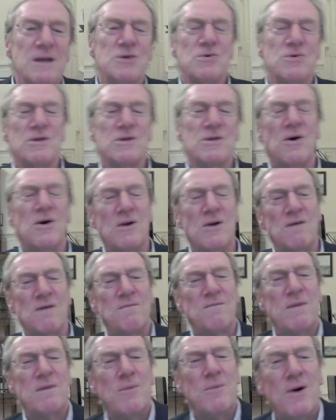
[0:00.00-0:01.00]
the issue has gone
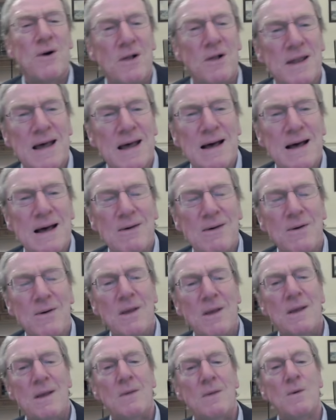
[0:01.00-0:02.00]
off the boil now,
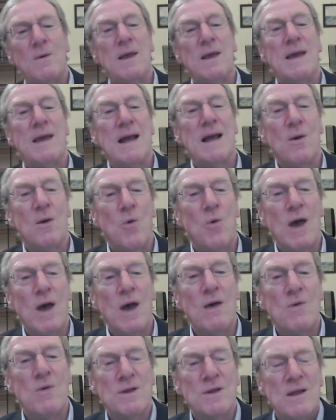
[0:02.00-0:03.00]
we can get
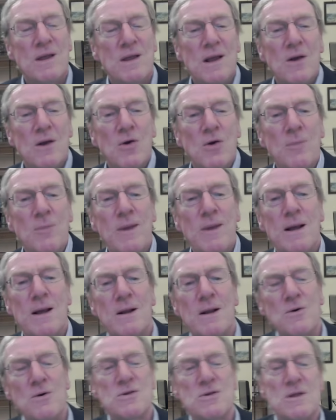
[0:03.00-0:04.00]
away with
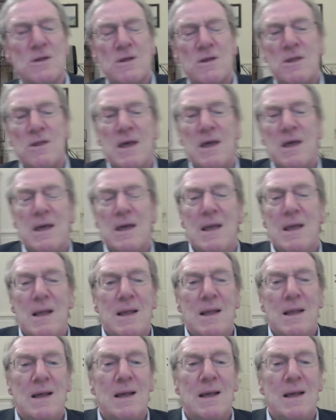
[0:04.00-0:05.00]
creeping closer to the
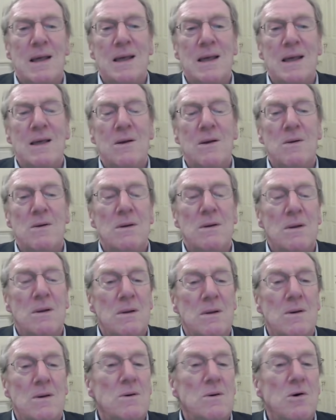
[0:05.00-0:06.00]
EU,
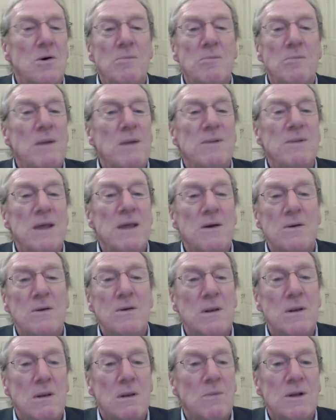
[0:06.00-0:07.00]
or maybe they
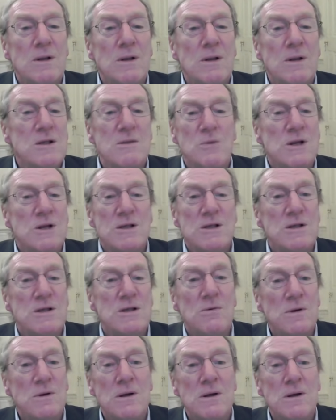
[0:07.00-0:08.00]
couldn't. We
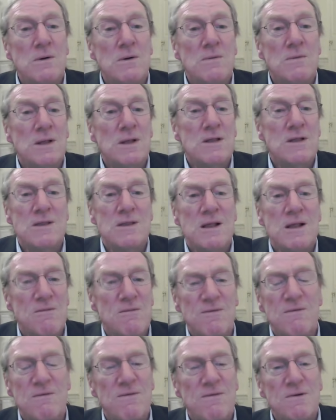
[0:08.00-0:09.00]
just don't know.
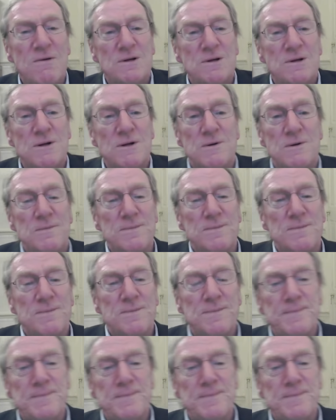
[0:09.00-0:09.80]
That's for the future.